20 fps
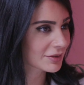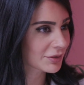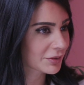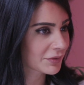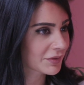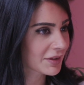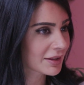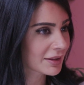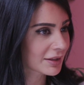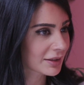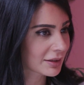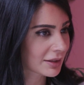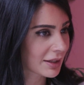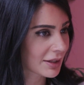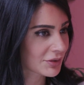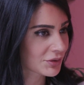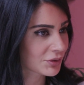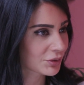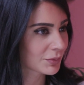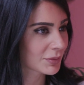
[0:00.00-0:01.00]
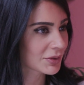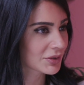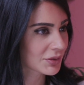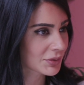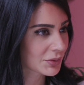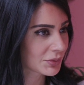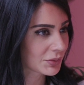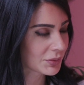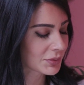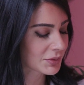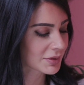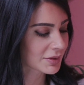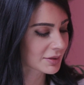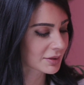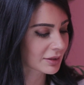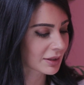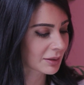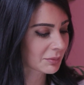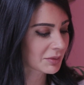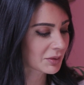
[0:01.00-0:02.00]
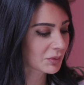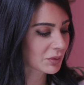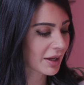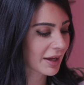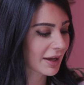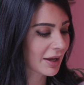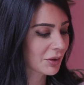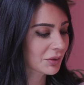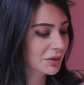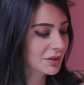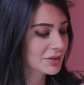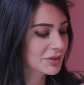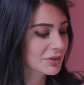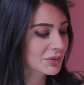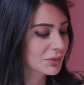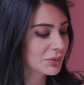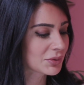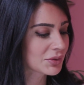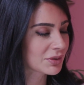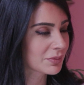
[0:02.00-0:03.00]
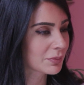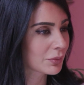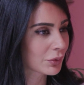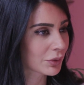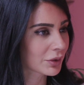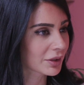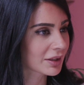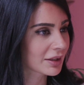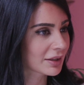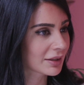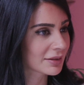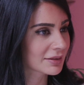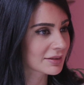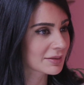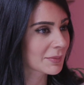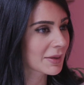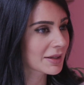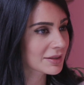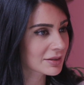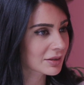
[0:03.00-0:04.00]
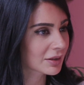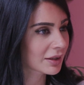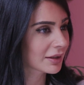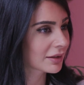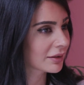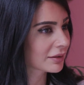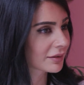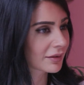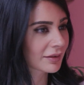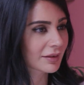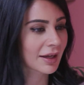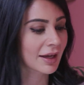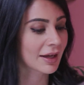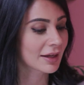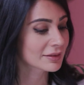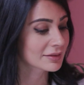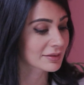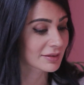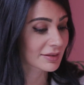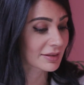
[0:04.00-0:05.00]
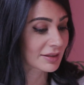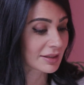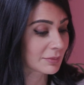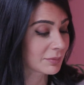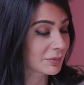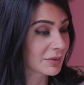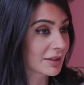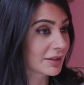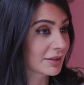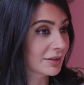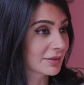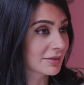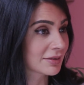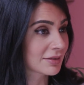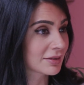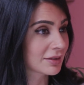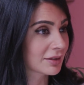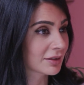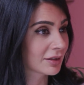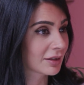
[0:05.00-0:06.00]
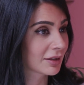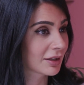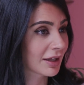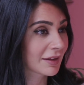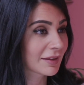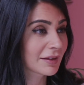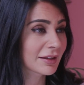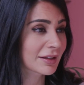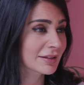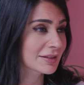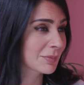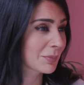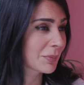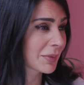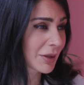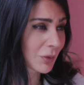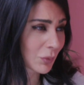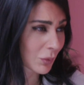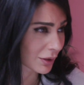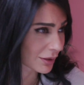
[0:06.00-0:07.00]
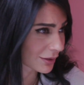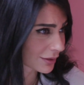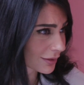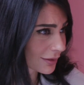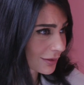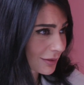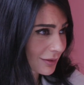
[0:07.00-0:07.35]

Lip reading: sort of in the classroom and schools. I mean, how can schools support kids' mental health and sleep needs? I think that's a big one.